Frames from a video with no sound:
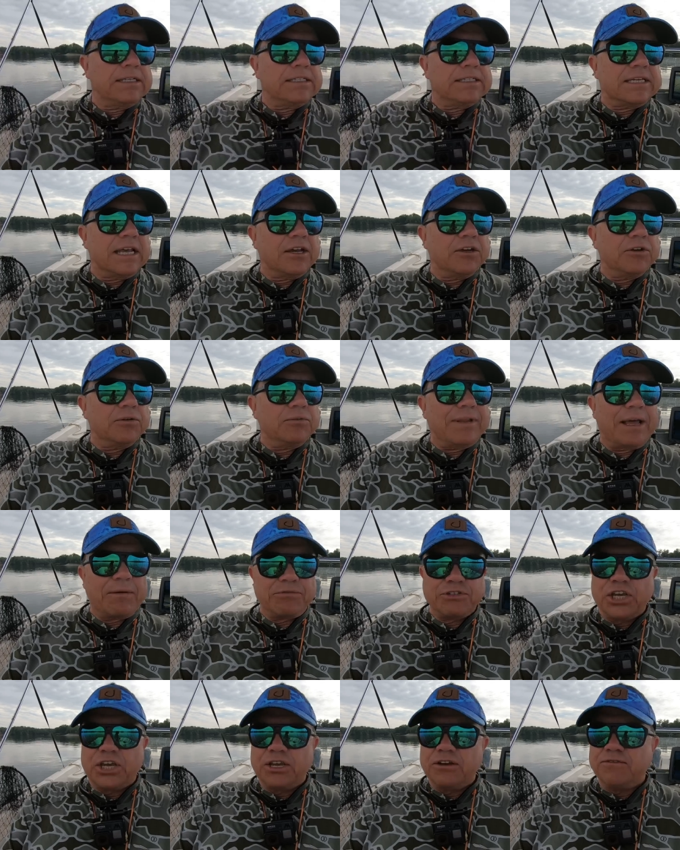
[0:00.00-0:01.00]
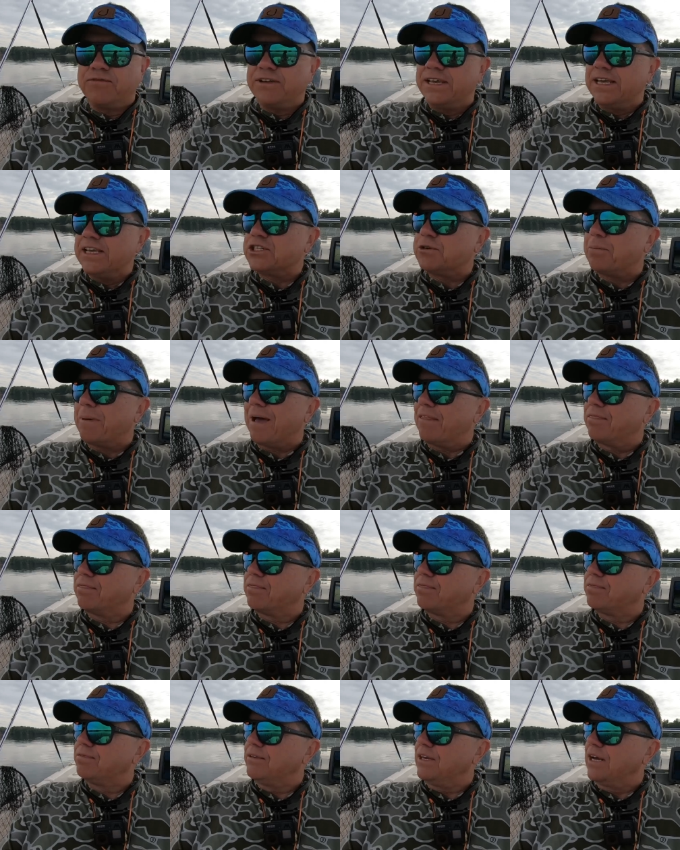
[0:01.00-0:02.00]
So that was a good fish, about,
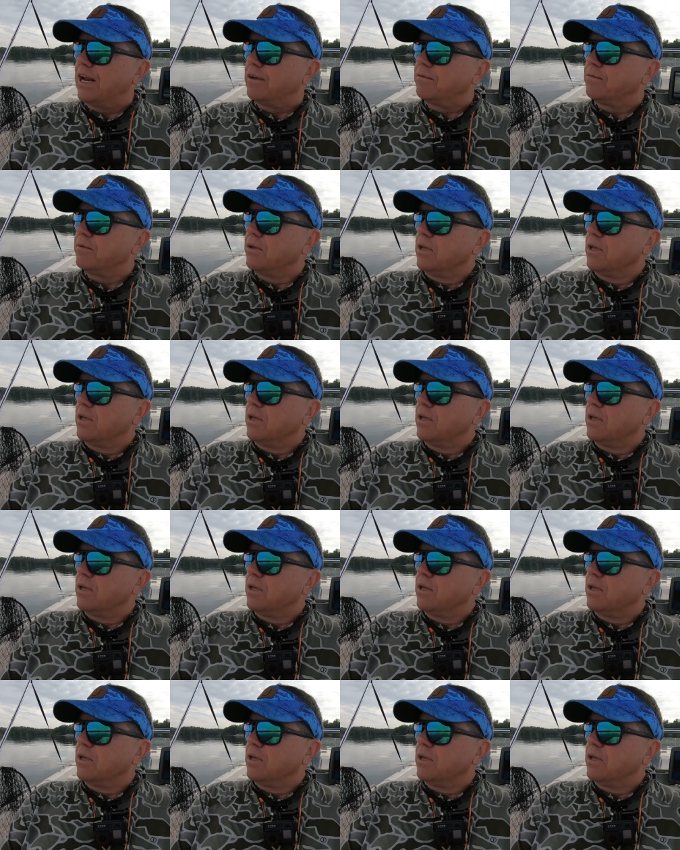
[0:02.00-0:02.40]
you know,